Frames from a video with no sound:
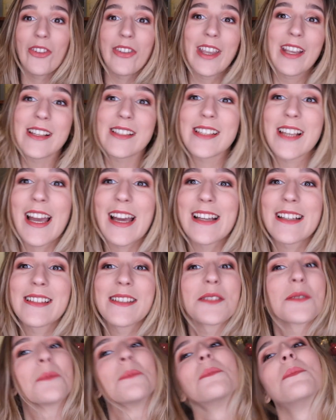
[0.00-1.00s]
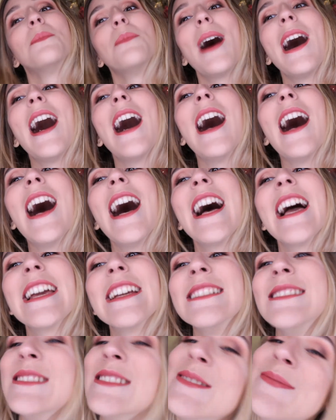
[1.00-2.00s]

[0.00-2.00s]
Thanks guys, bye!